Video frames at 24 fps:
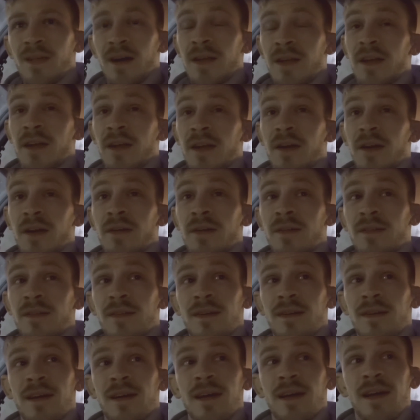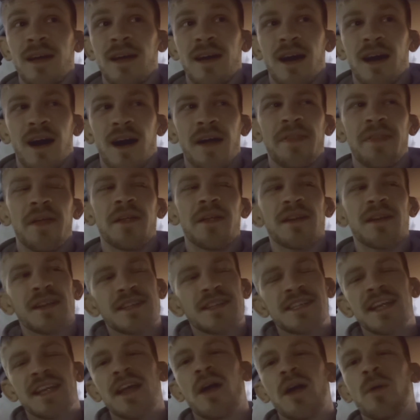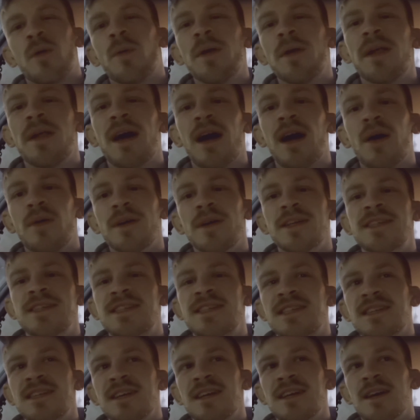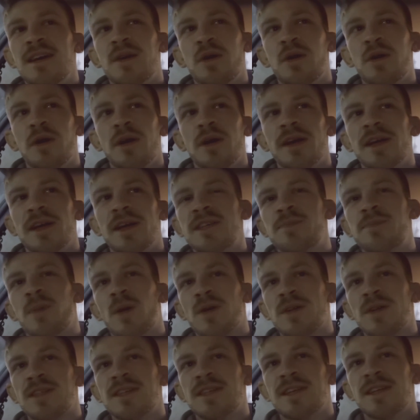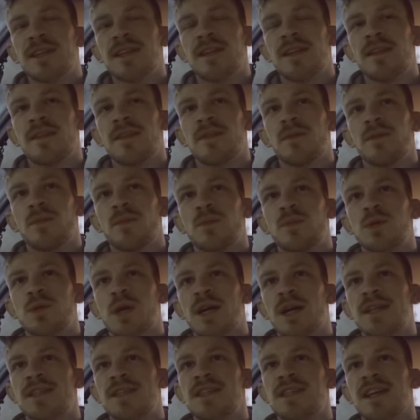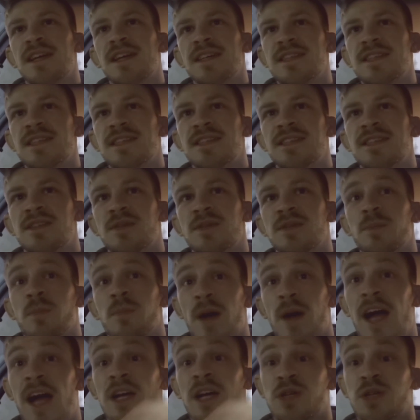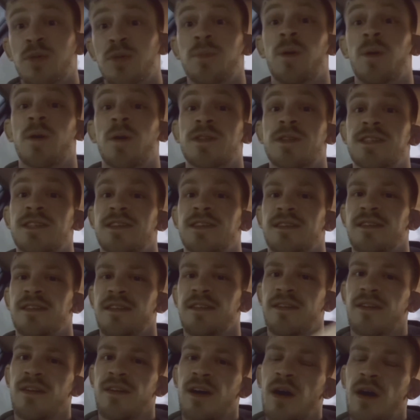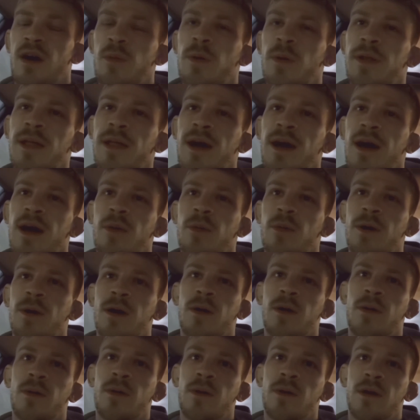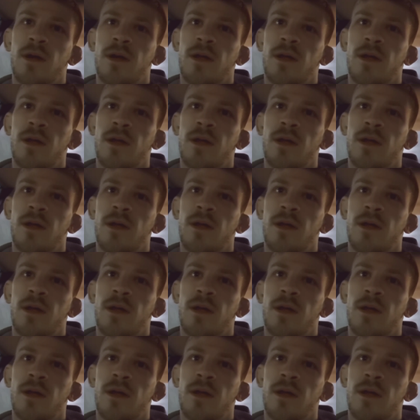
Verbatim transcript: No. I don't. I see. I wonder how his his boxing translates into actual boxing. You know, like I wonder how well. Yeah.